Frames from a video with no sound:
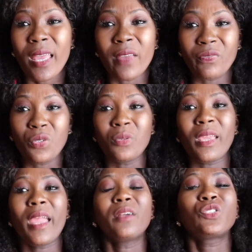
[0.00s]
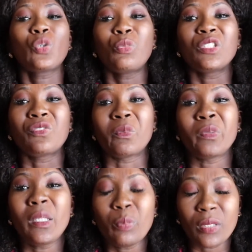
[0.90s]
if you care so much for
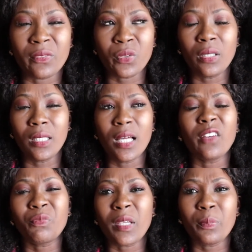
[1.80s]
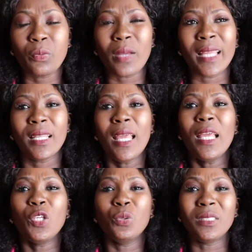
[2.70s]
people, if you love people and
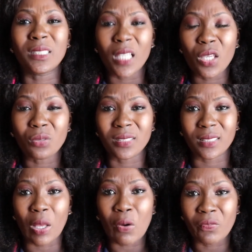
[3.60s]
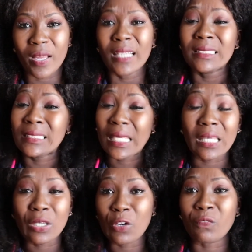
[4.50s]
you see yourself
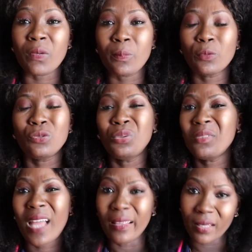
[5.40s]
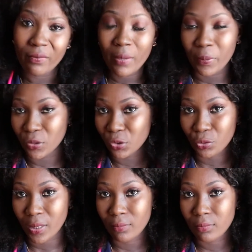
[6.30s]
taking care of people, do not give up on your
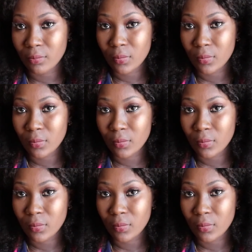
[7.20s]
dream.